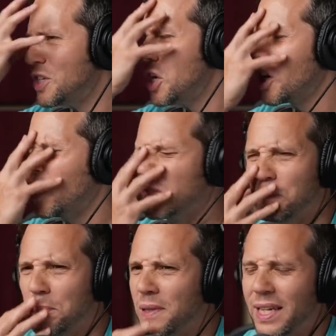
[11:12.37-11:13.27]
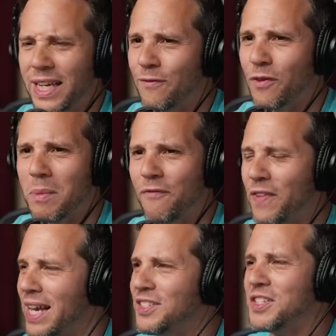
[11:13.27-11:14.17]
Jericho's bleeding from the
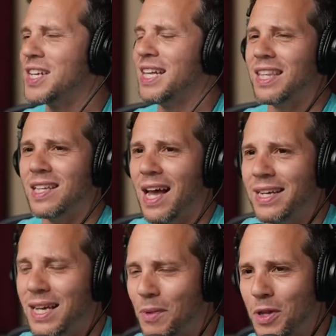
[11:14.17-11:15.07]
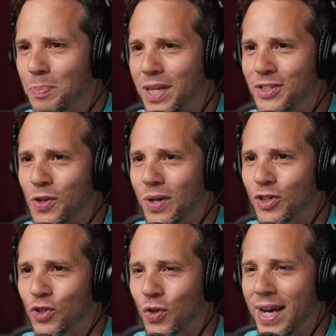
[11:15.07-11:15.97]
face. He's got the lion tamer on. The place is going
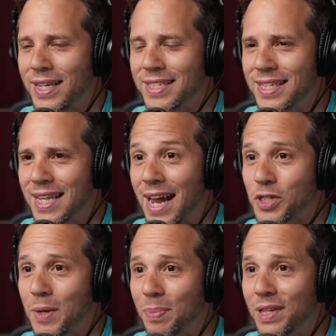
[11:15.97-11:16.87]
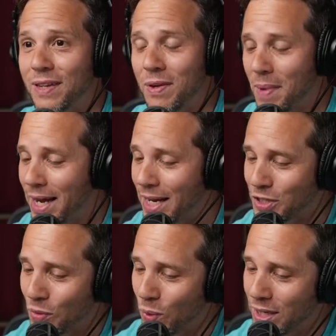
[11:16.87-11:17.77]
crazy. They actually believe he might
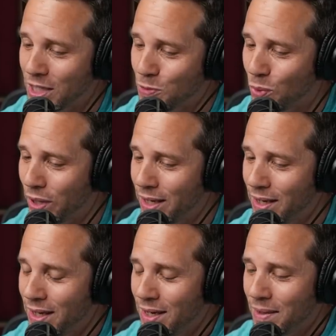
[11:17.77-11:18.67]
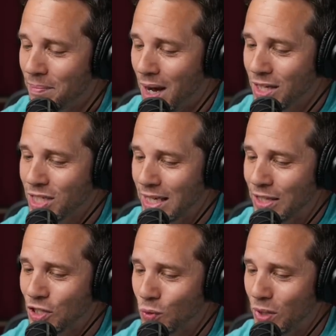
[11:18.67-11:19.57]
actually win at this point.
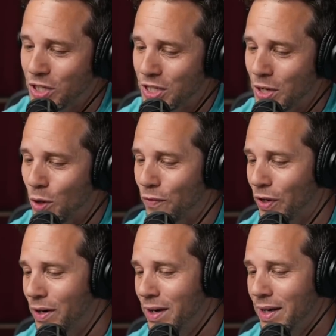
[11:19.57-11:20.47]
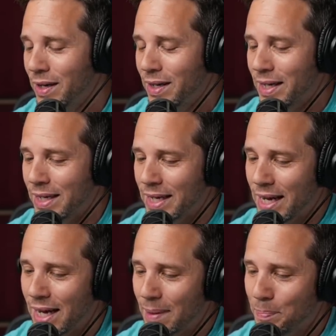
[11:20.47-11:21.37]
Moxley switches it over. He
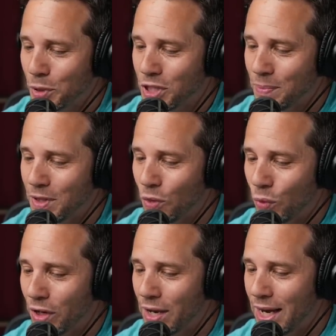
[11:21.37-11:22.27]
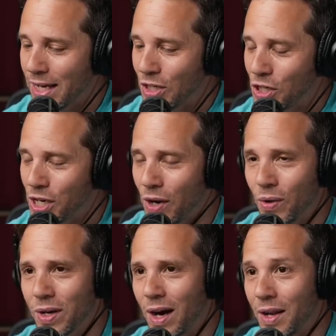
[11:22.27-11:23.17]
uh, puts him in the rear naked
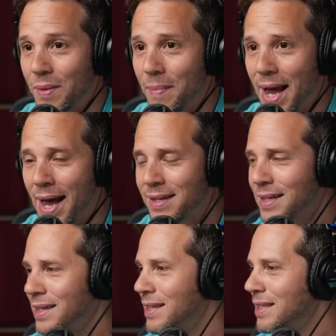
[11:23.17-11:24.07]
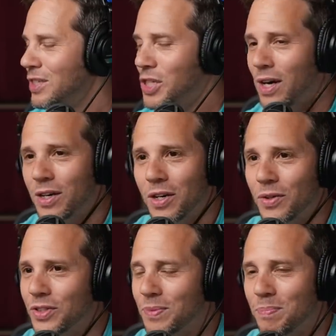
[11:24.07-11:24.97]
choke on the mat.
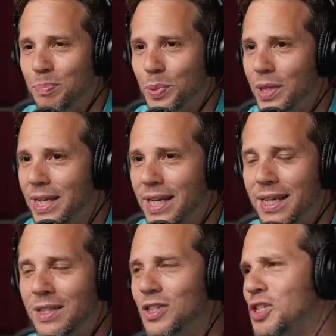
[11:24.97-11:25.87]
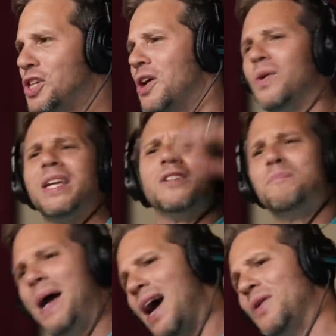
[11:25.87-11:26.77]
Jericho's bleeding in this choke. He's
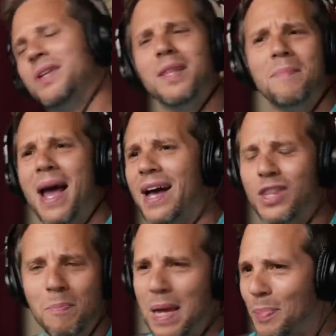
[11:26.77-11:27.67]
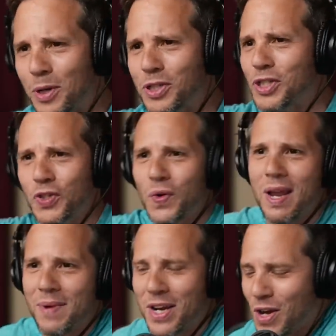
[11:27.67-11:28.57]
pounding the mat. The people are
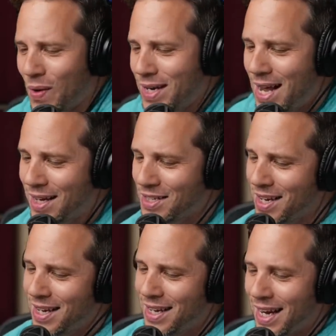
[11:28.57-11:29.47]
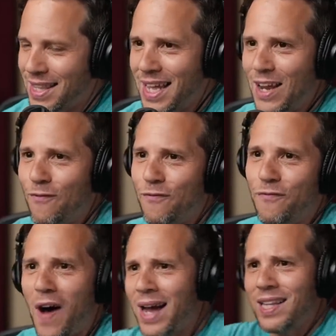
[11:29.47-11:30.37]
screaming and going nuts. And then he
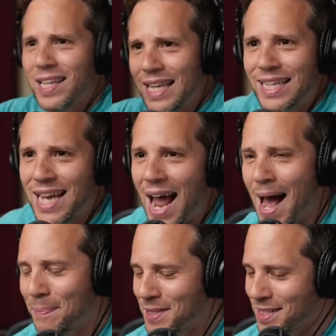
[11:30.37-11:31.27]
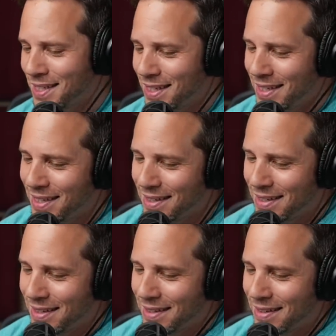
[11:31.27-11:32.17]
violently taps.
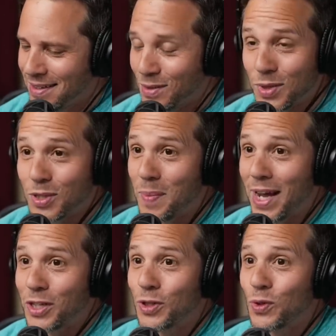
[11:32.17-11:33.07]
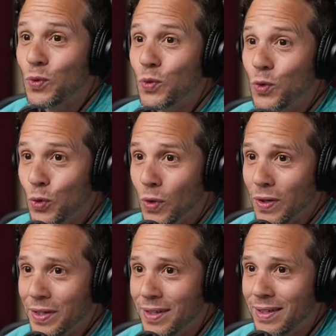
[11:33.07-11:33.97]
Dude, this match
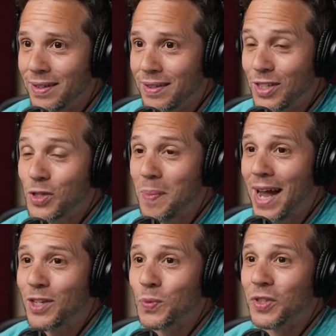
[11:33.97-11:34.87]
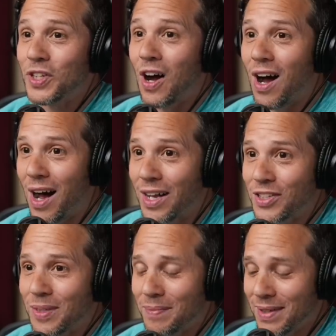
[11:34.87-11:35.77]
ruled. This match was
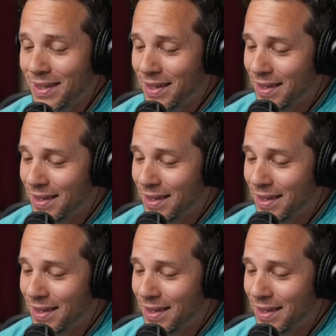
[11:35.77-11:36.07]
awesome.